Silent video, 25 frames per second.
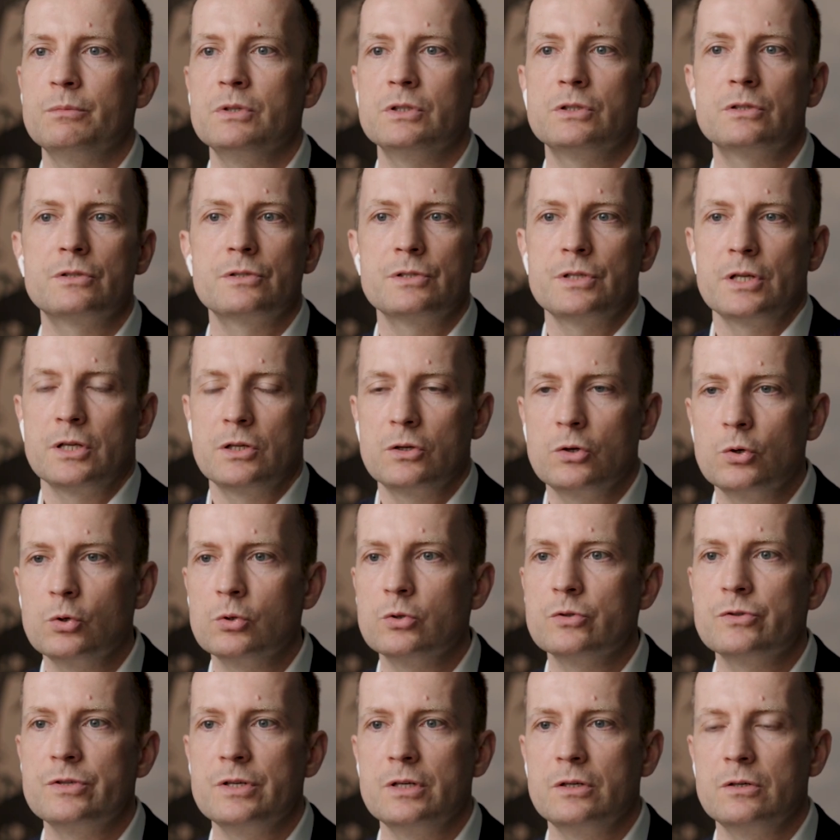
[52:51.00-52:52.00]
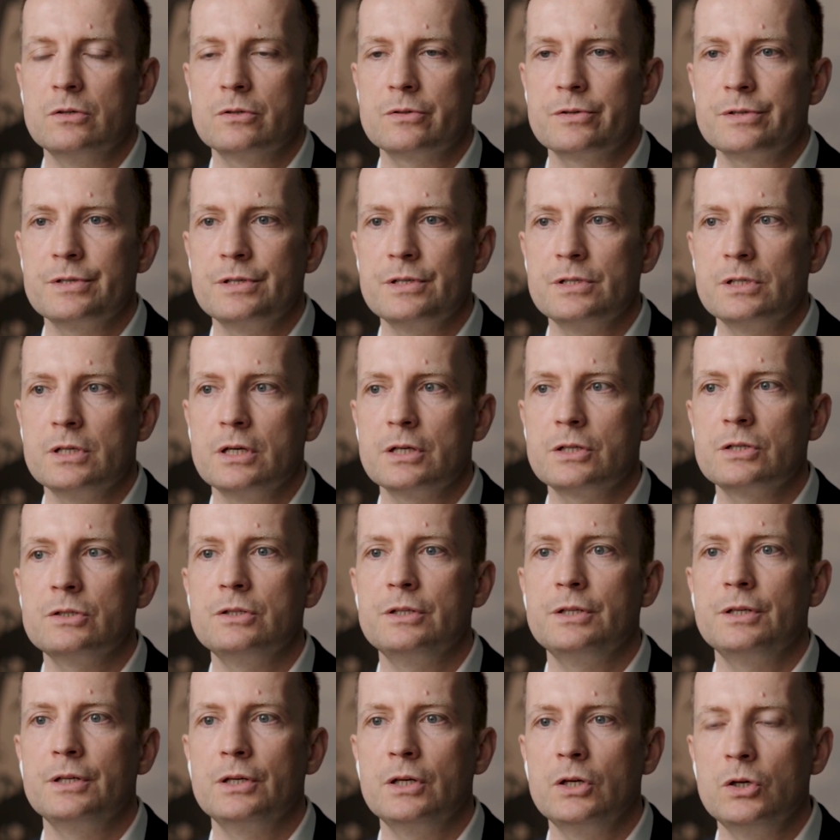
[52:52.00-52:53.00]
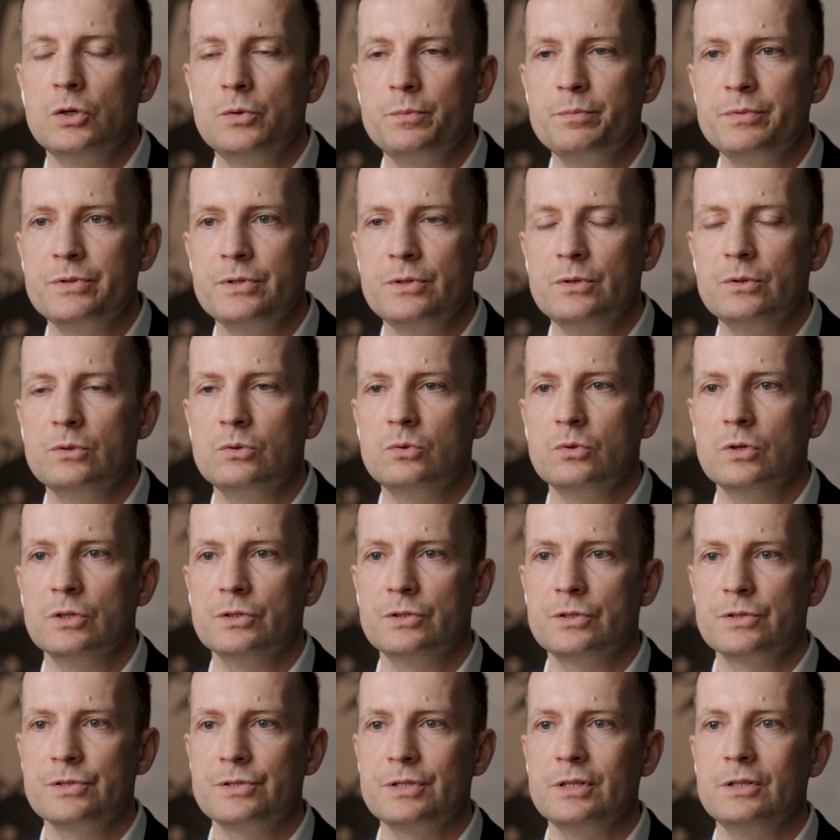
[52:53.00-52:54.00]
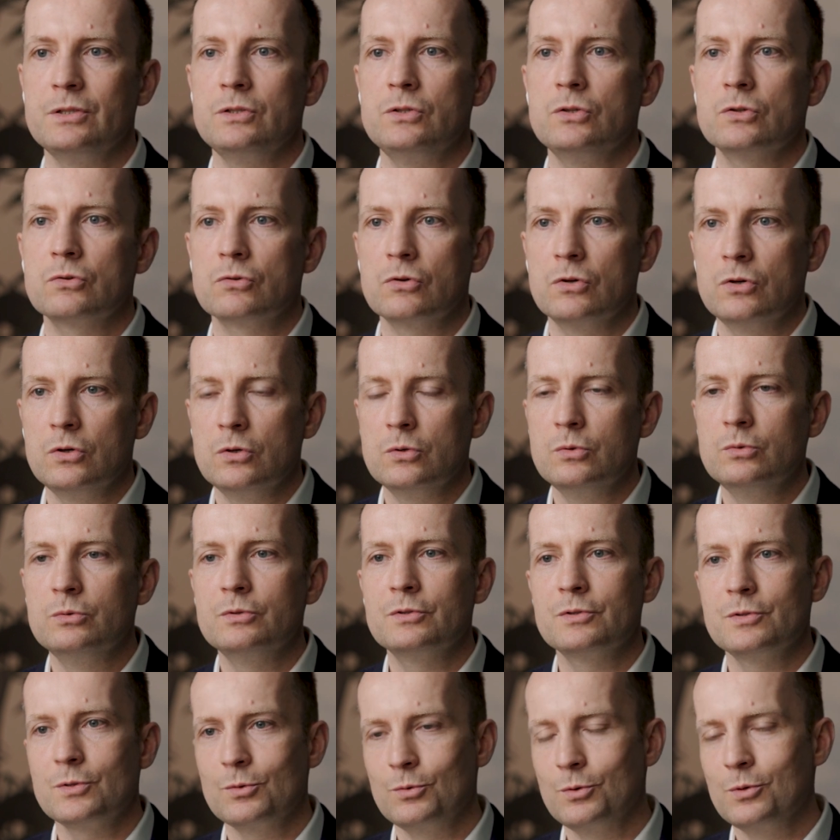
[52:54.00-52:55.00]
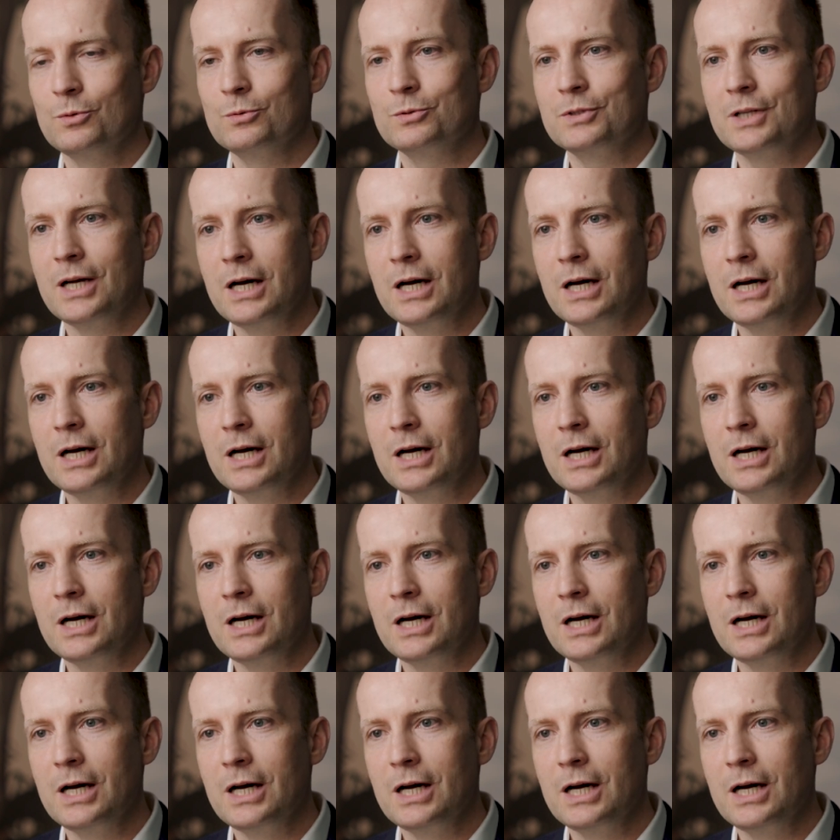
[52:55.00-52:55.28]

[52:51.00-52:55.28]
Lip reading: other psychology courses actually helps you to understand your own so-called